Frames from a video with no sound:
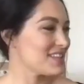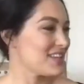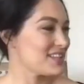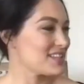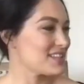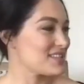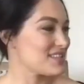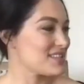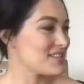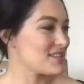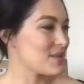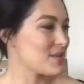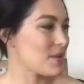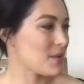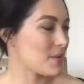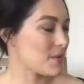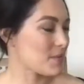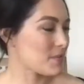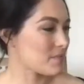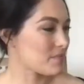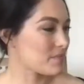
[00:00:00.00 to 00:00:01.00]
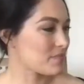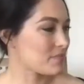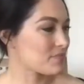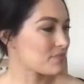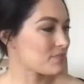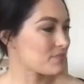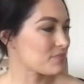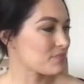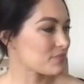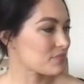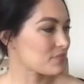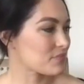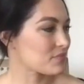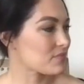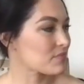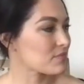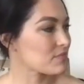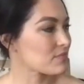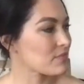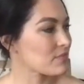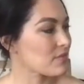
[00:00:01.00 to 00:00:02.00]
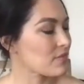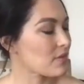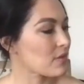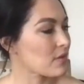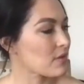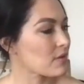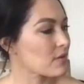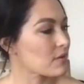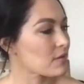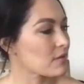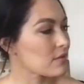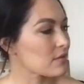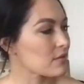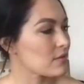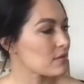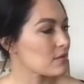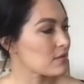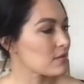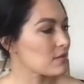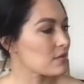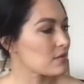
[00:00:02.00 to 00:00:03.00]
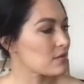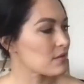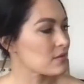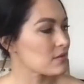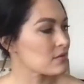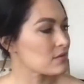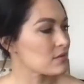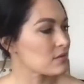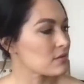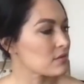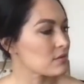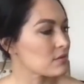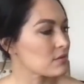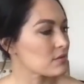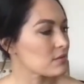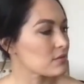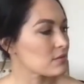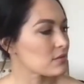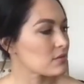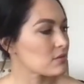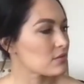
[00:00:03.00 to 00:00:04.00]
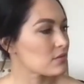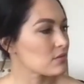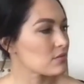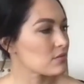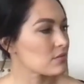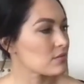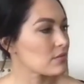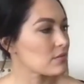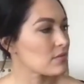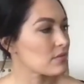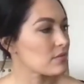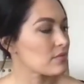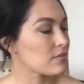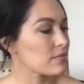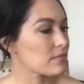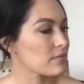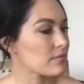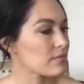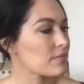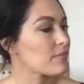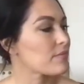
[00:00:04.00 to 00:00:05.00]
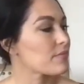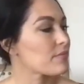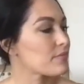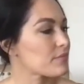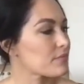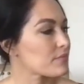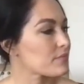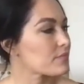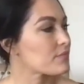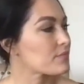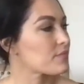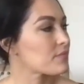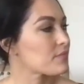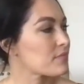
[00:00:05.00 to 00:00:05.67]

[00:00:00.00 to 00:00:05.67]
No words are spoken by the person on screen.